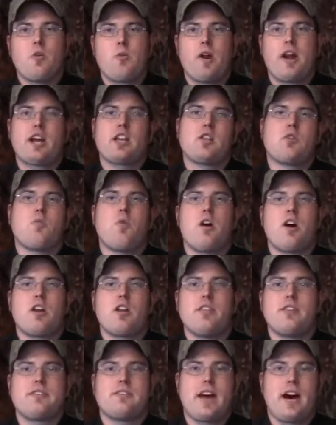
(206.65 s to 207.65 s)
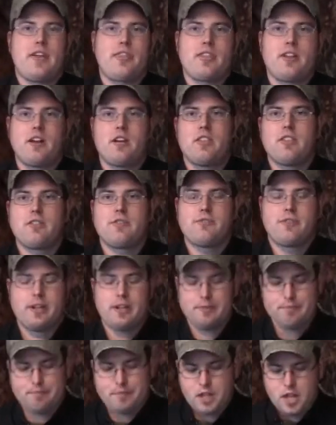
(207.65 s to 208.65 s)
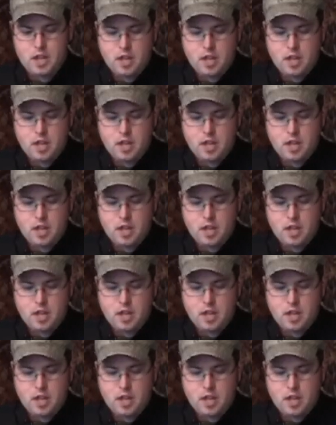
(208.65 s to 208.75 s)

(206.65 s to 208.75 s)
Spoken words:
regular water that's out there in the field.